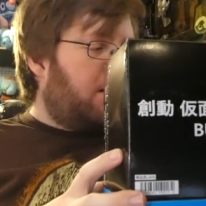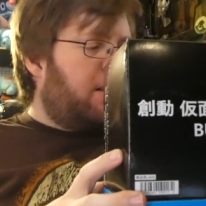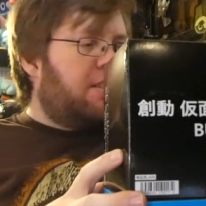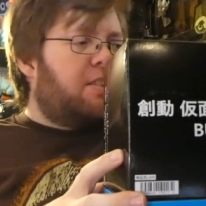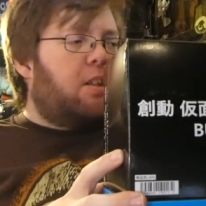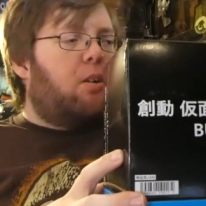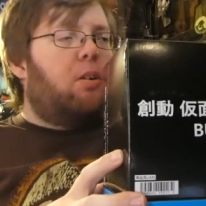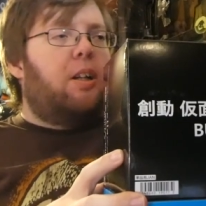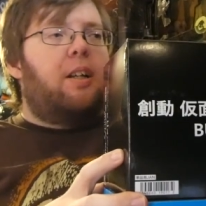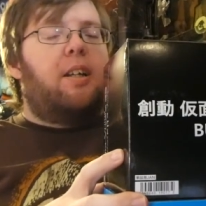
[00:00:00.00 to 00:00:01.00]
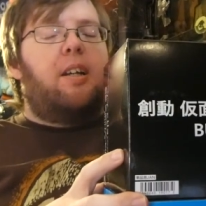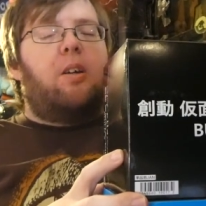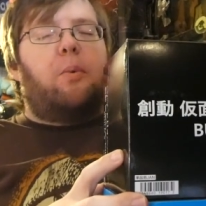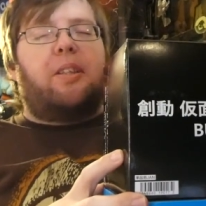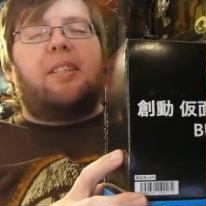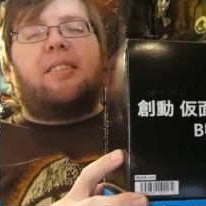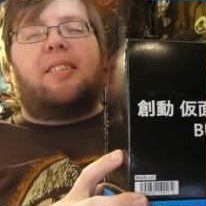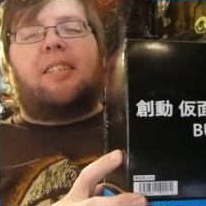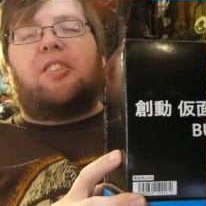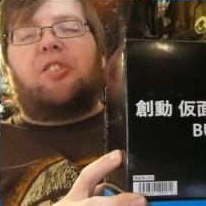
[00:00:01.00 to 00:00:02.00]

And so with these sets,